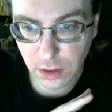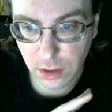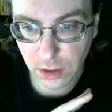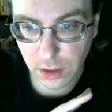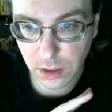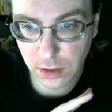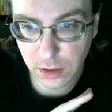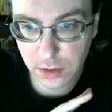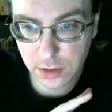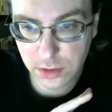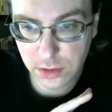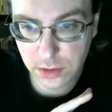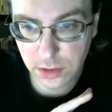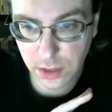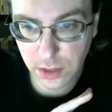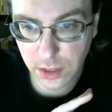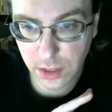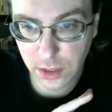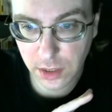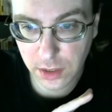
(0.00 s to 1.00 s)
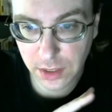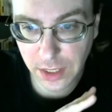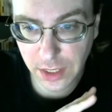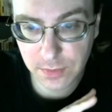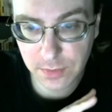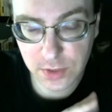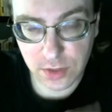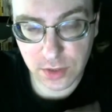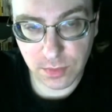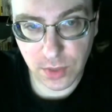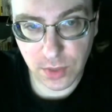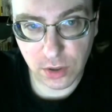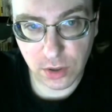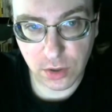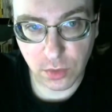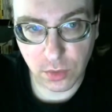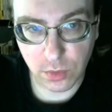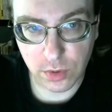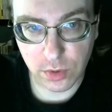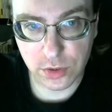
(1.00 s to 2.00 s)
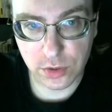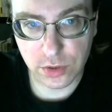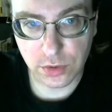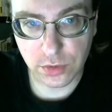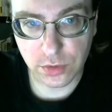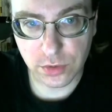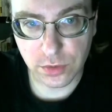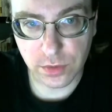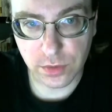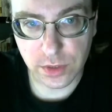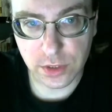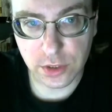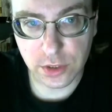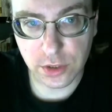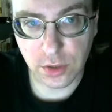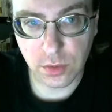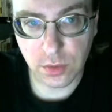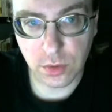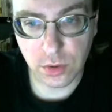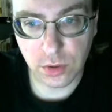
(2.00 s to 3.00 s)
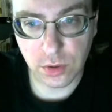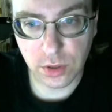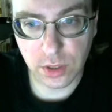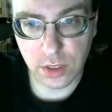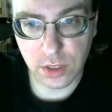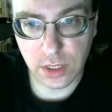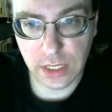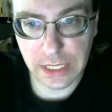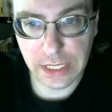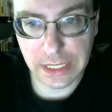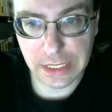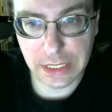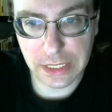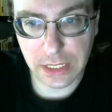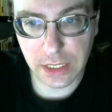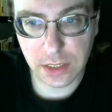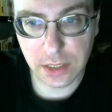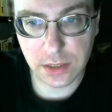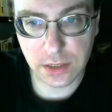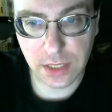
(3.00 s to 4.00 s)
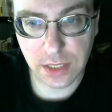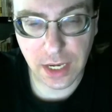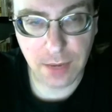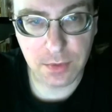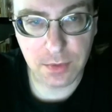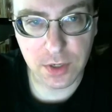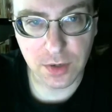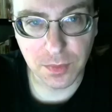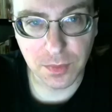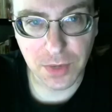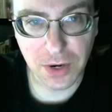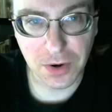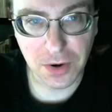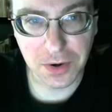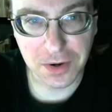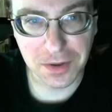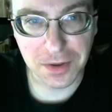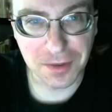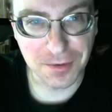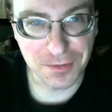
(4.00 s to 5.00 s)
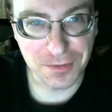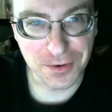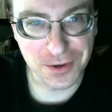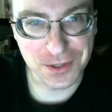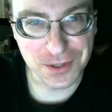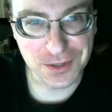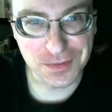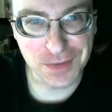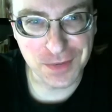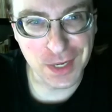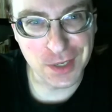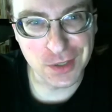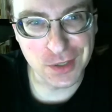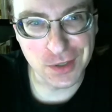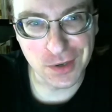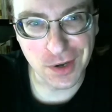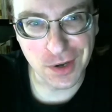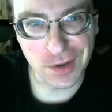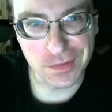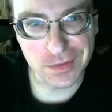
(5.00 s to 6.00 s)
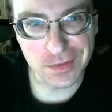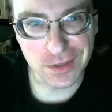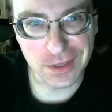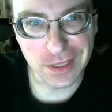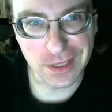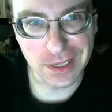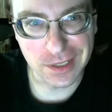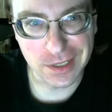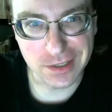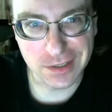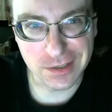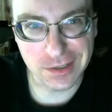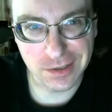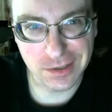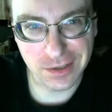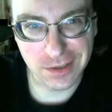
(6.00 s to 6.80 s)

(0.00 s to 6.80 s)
I'm going to say Captain America Winter Soldier is so good it kicks Captain America the First Avenger off the list